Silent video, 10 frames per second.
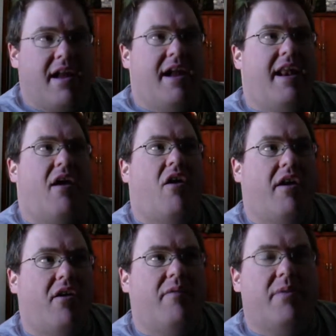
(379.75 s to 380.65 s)
and
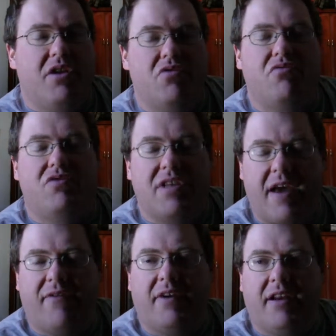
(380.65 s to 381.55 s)
on all, but you
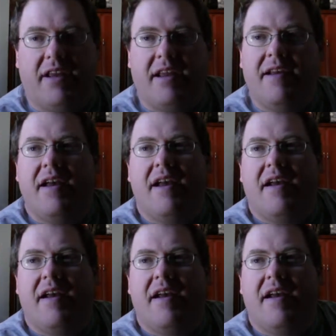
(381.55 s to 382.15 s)
definitely,